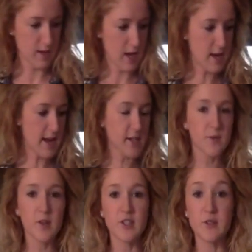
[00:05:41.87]
And next
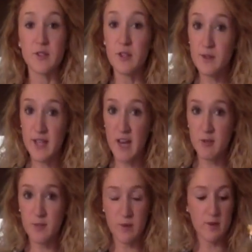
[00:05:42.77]
we're going to do 2
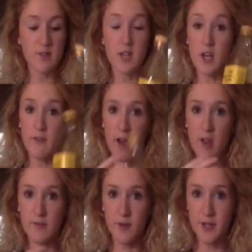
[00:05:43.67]
tablespoons of
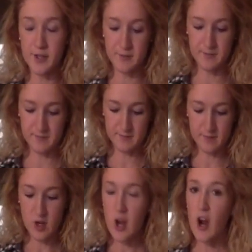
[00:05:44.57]
olive oil.
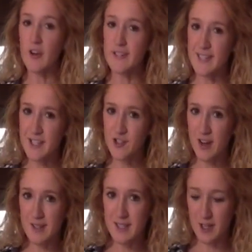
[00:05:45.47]
Are you seeing a
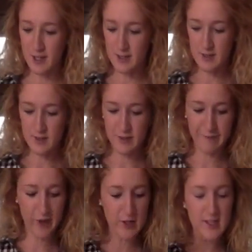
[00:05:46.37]
trend here? The
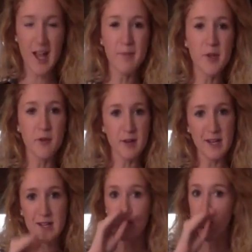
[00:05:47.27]
first couple
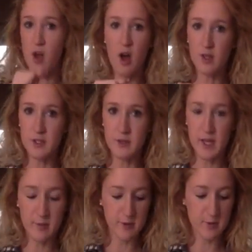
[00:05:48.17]
ingredients, all 2
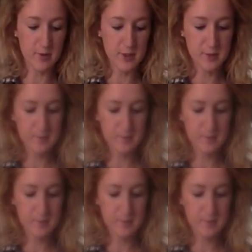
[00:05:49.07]
tablespoons.